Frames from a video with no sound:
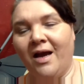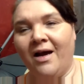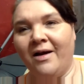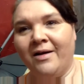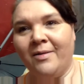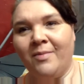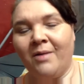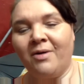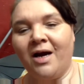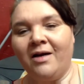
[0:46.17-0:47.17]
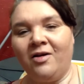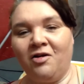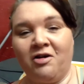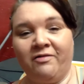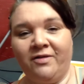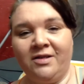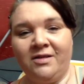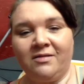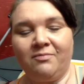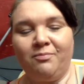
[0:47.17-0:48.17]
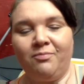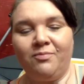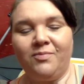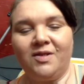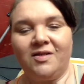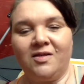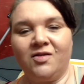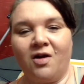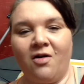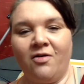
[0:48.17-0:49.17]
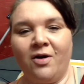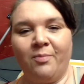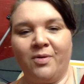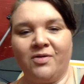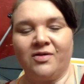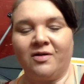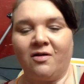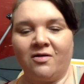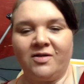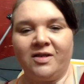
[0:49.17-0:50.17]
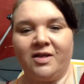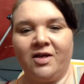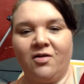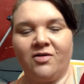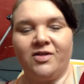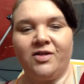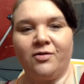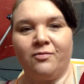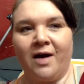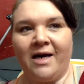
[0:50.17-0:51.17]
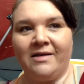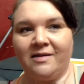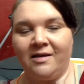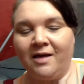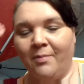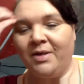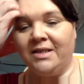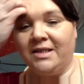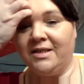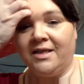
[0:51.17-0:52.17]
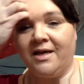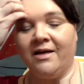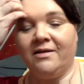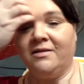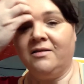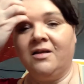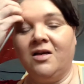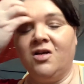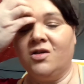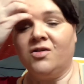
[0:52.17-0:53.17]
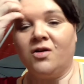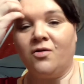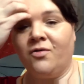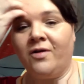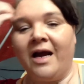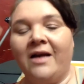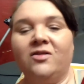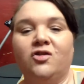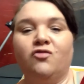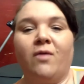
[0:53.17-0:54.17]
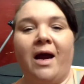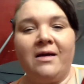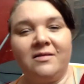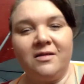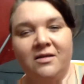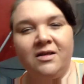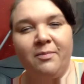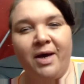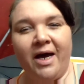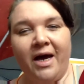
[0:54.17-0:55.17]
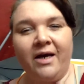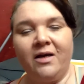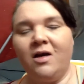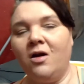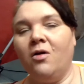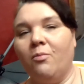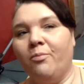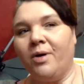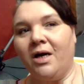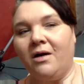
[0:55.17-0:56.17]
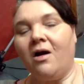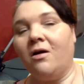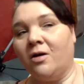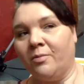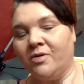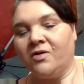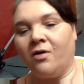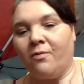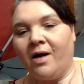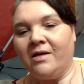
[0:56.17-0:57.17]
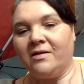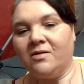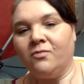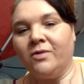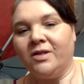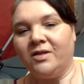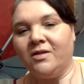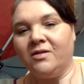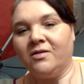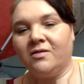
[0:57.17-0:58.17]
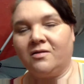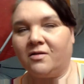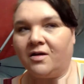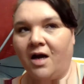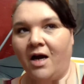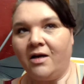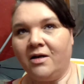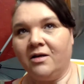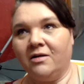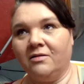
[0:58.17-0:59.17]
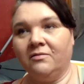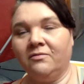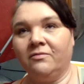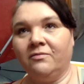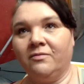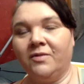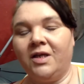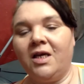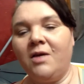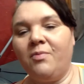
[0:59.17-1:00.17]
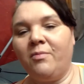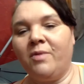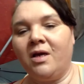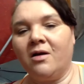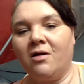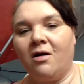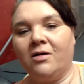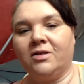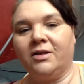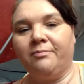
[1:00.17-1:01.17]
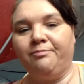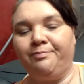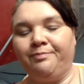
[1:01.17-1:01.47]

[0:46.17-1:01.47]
Um, I'm kind of nervous since our numbers in our city are still rising. I'm in Indiana. So they're not drastically bad, but our numbers are rising, which is kind of keeping me at caution.